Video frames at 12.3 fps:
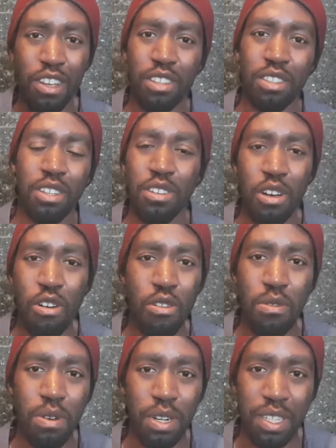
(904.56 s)
on the go
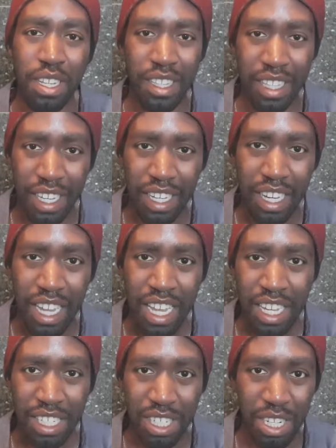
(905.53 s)
or something
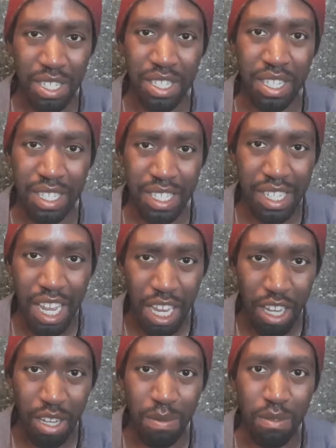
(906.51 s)
just to
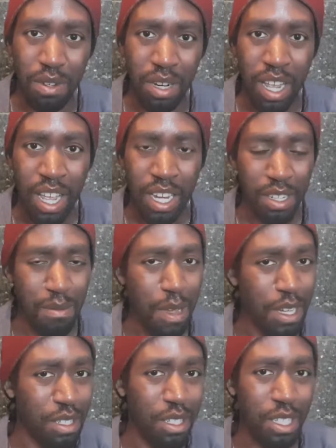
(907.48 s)
stay up or to
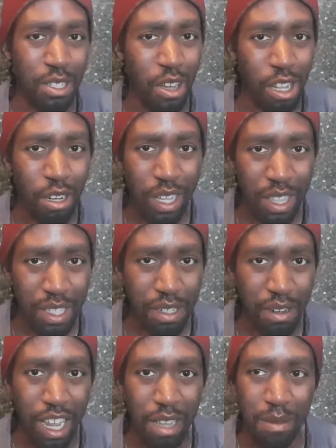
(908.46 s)
mentally tolerate this
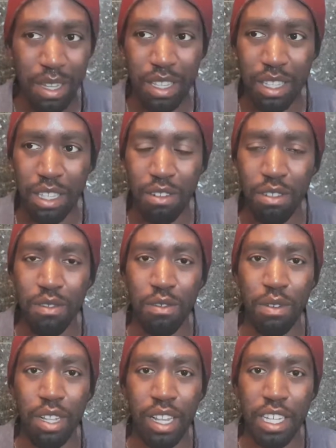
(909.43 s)
crap, and you don't even
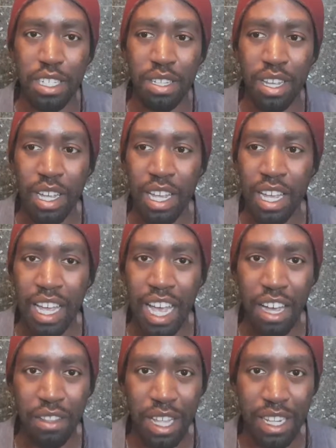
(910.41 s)
realize
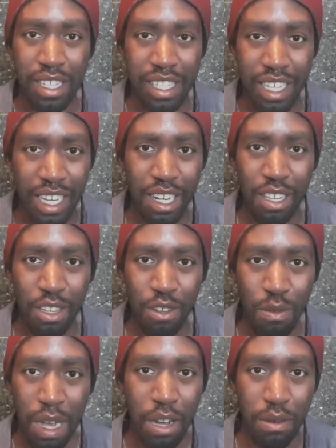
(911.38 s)
how that's eating
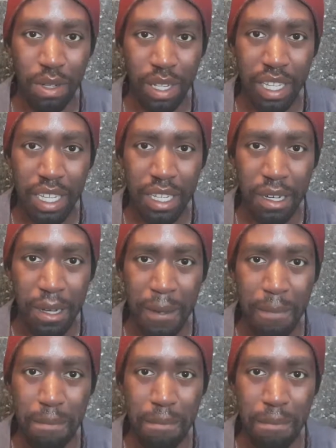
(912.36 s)
you out, like,
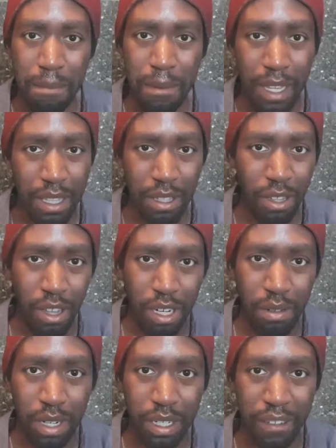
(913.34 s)
in the
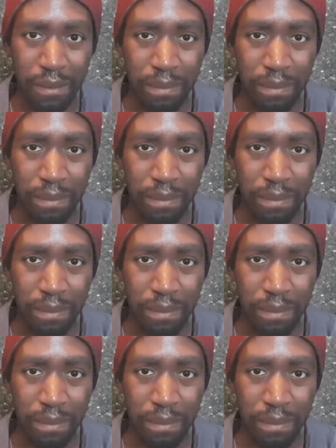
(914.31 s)
long run.